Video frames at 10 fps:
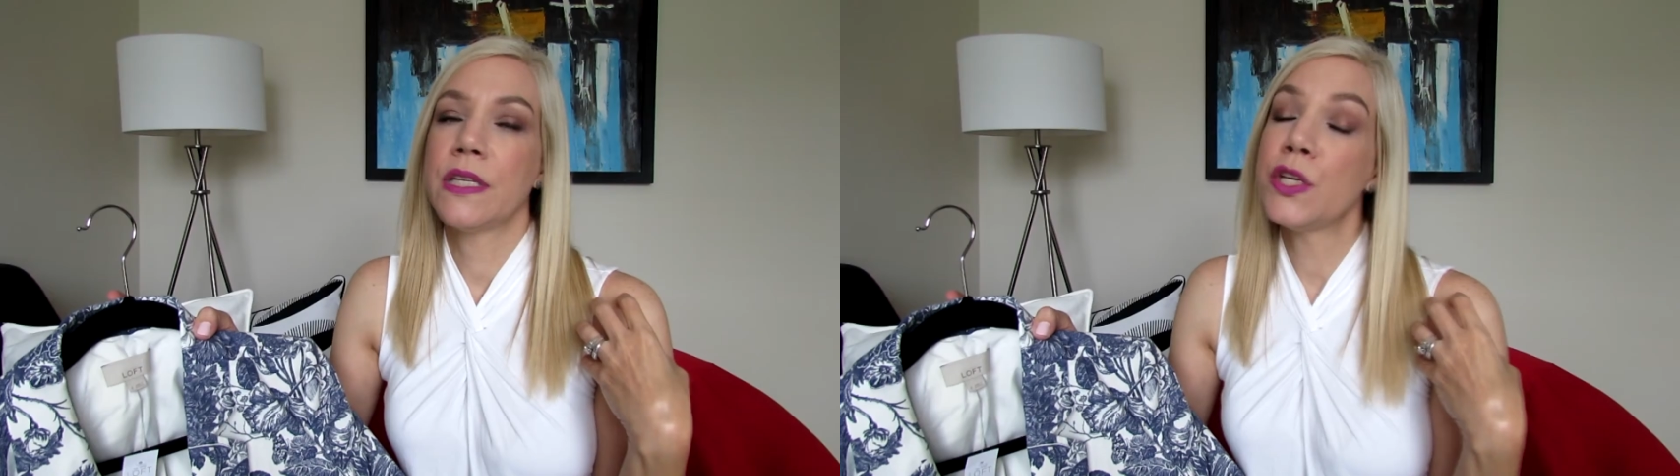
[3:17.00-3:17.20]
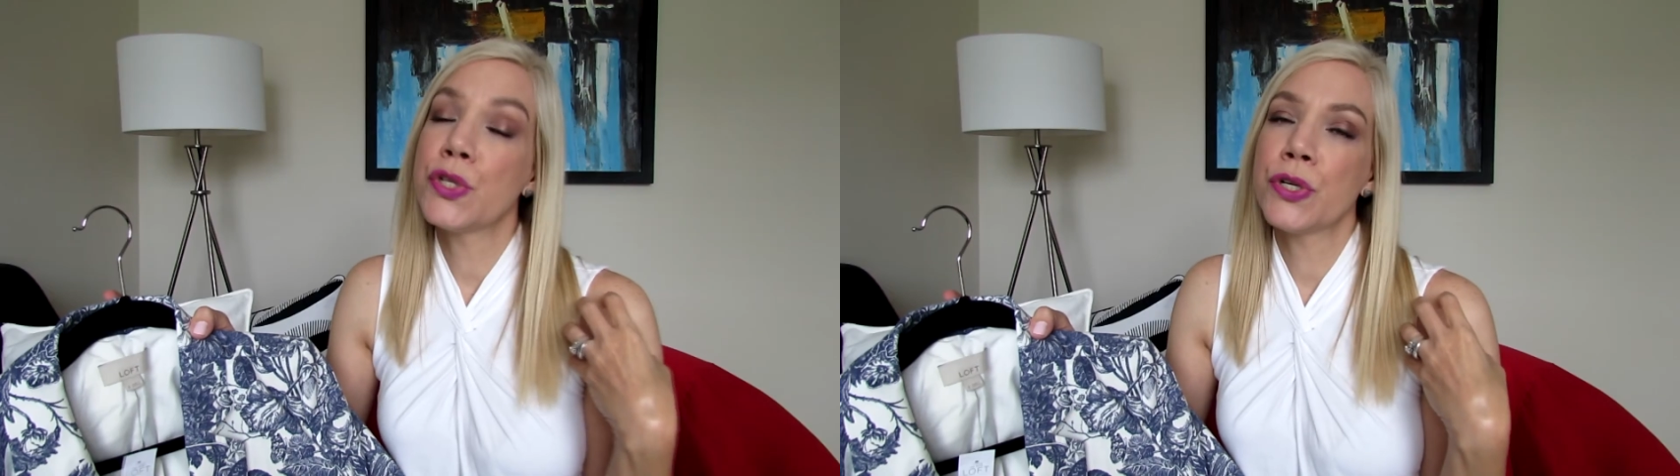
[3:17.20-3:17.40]

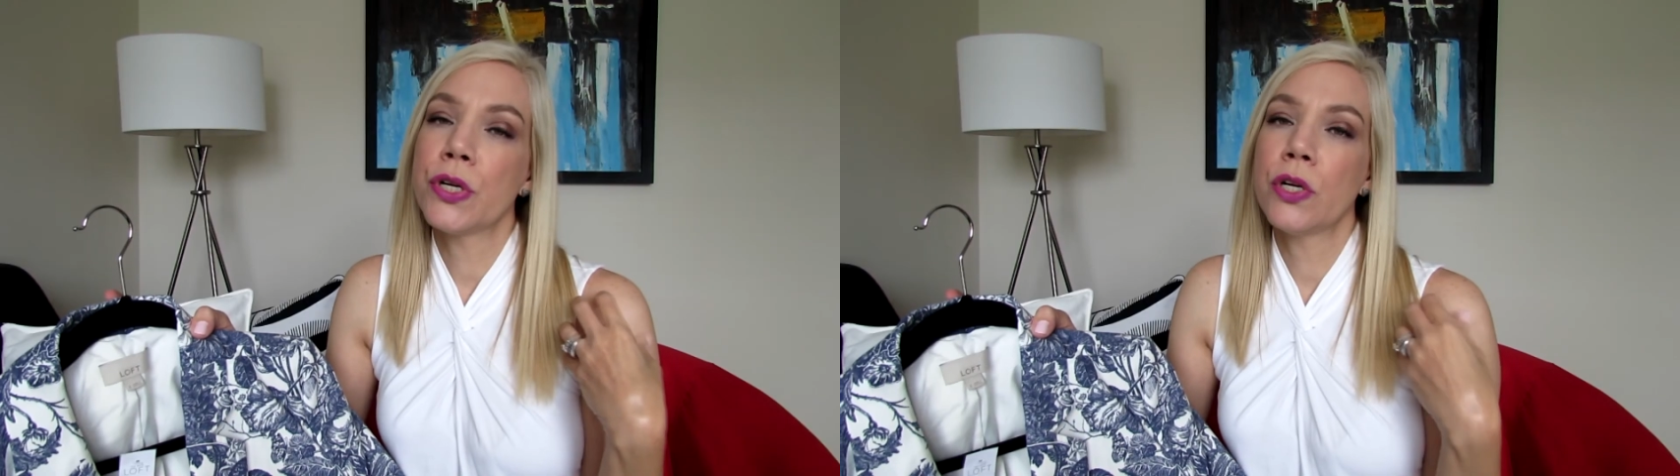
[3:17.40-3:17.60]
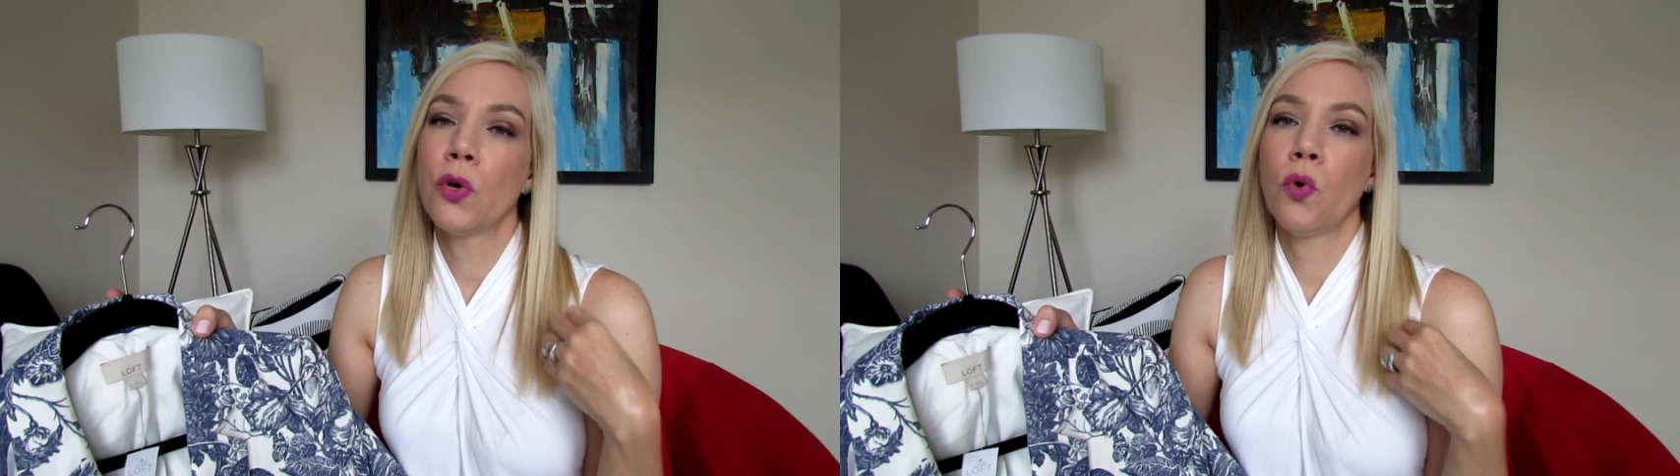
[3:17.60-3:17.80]

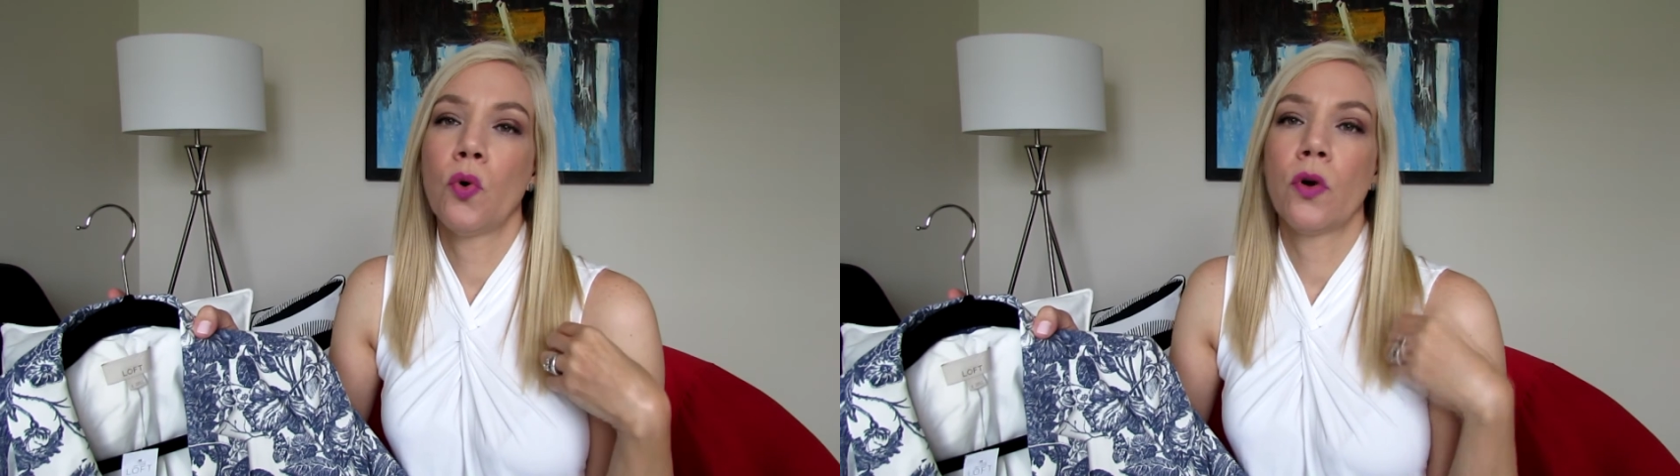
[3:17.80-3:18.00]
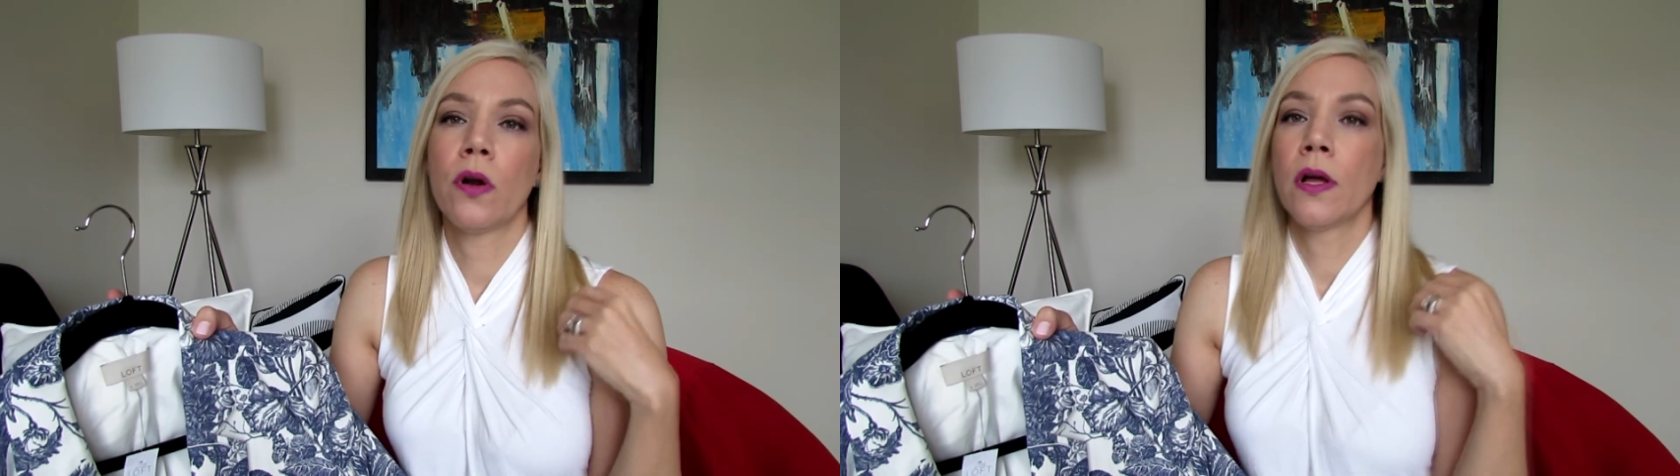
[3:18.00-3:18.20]
t-shirt
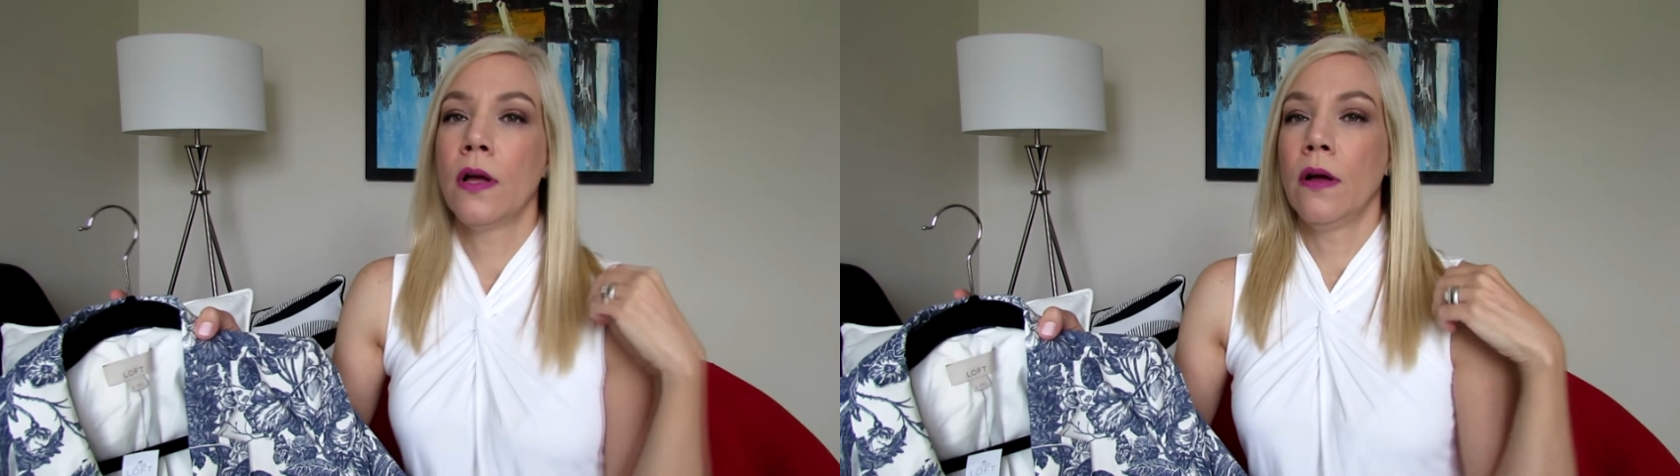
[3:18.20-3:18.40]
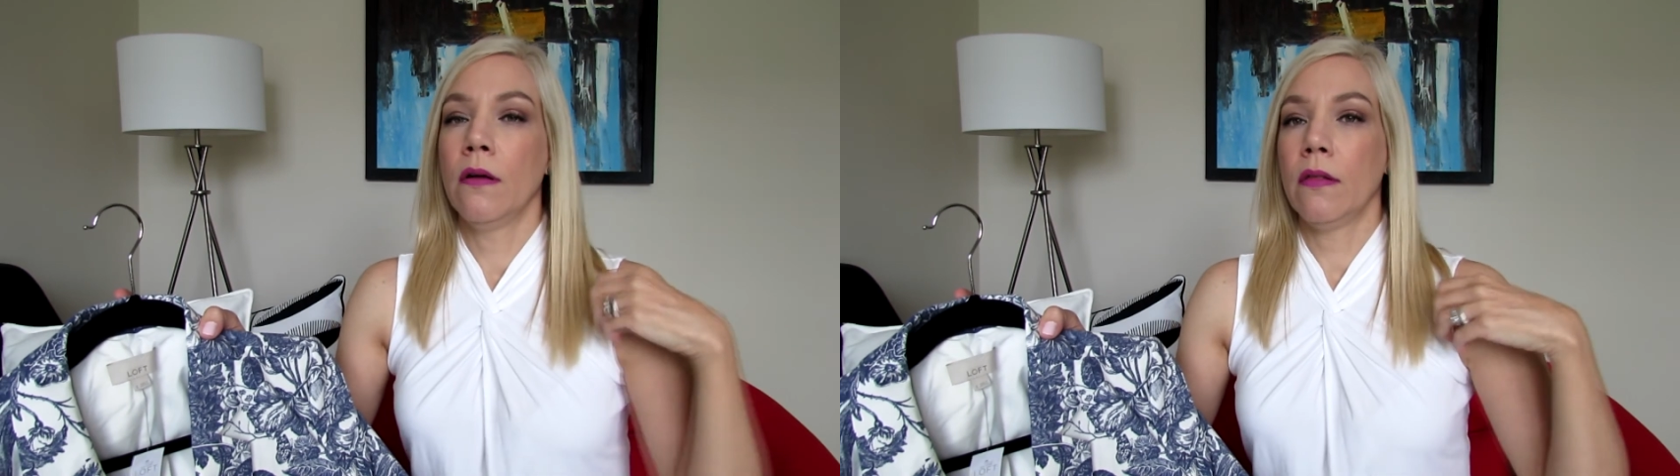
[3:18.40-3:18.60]
or
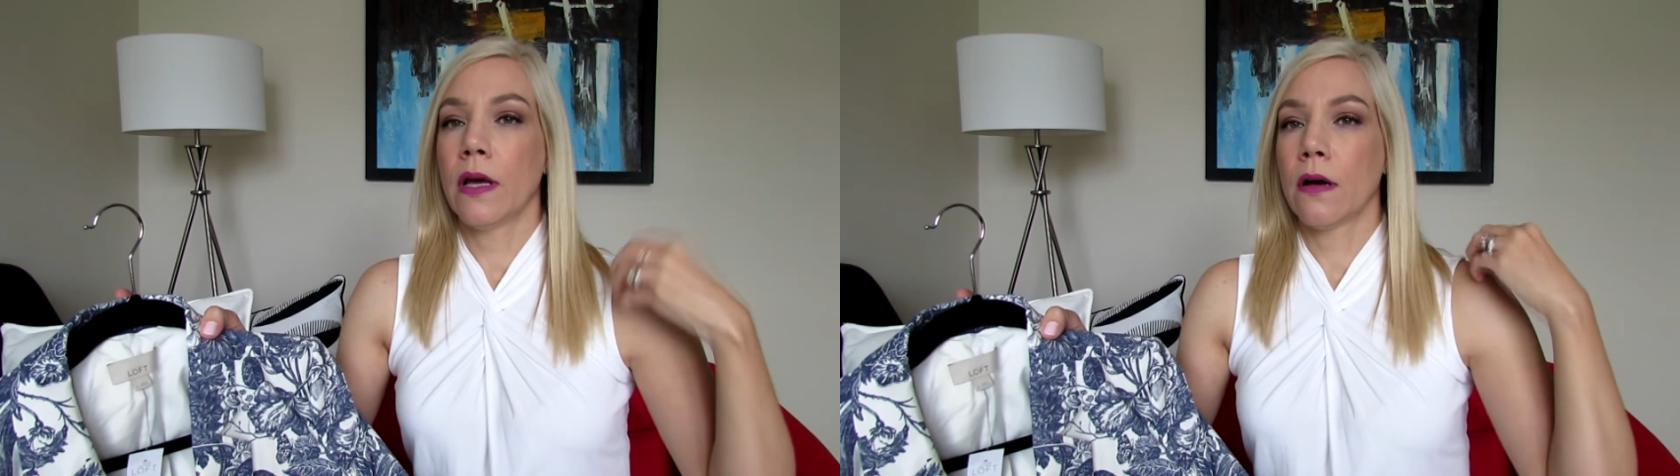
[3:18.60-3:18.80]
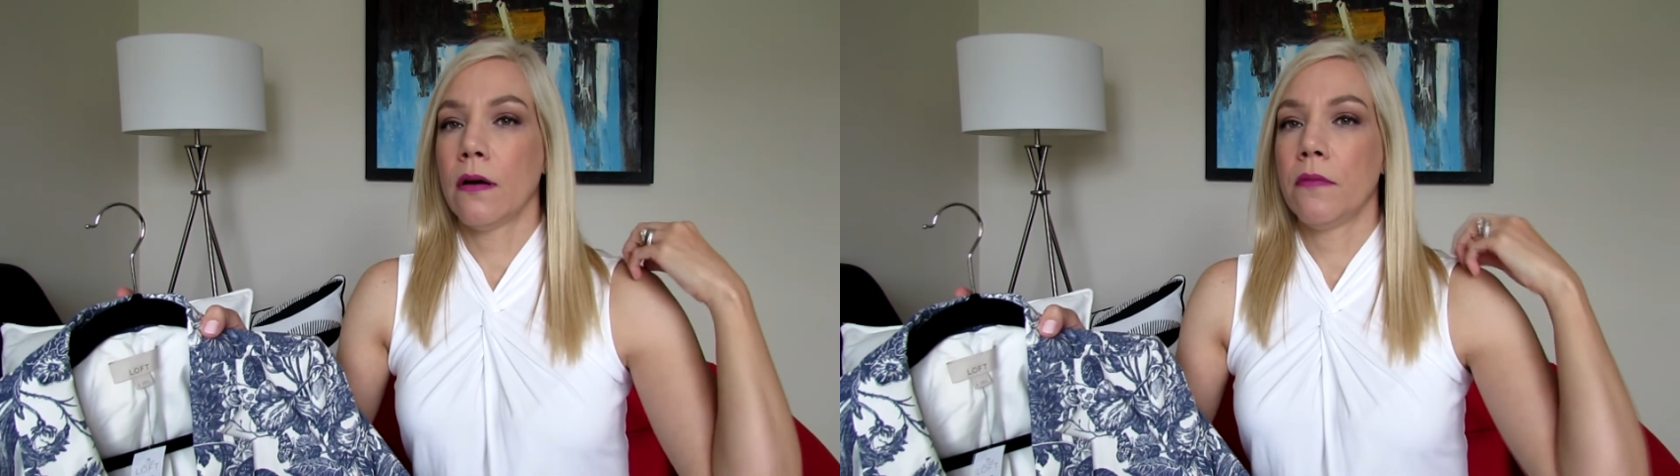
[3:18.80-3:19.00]

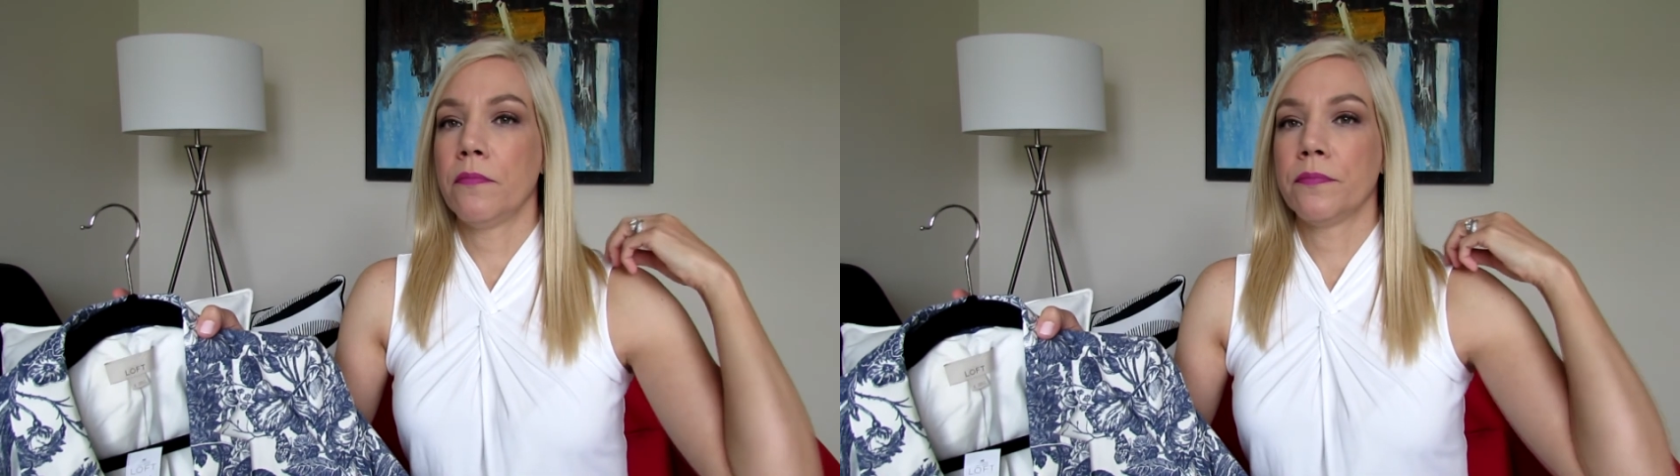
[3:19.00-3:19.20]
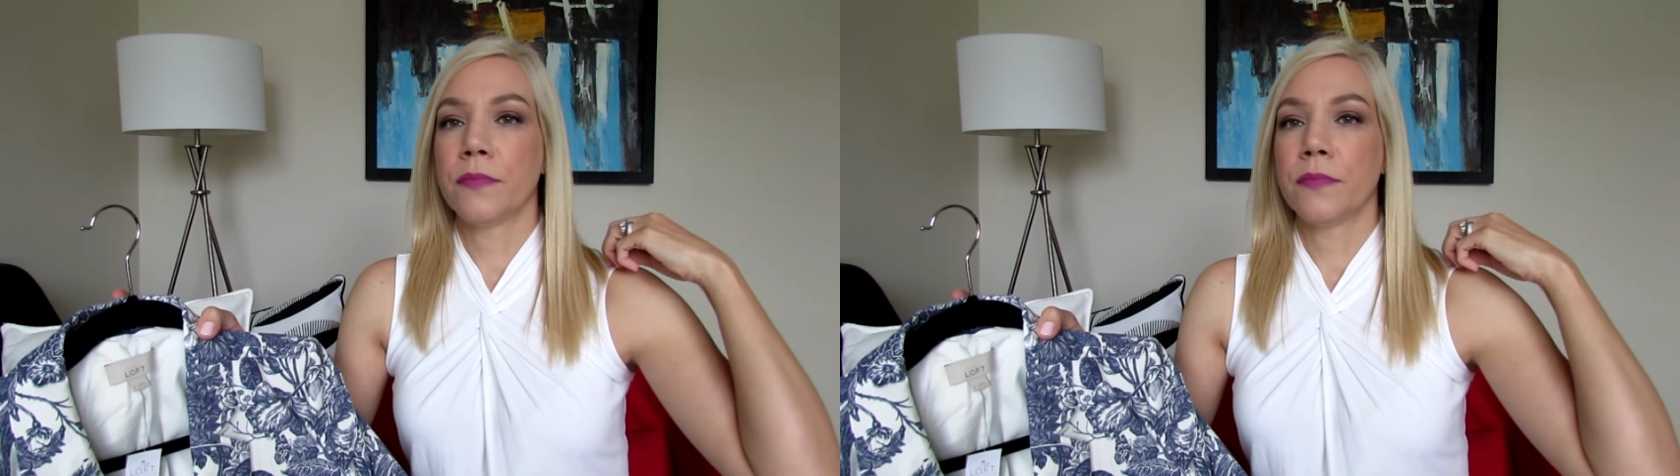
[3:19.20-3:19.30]
like a,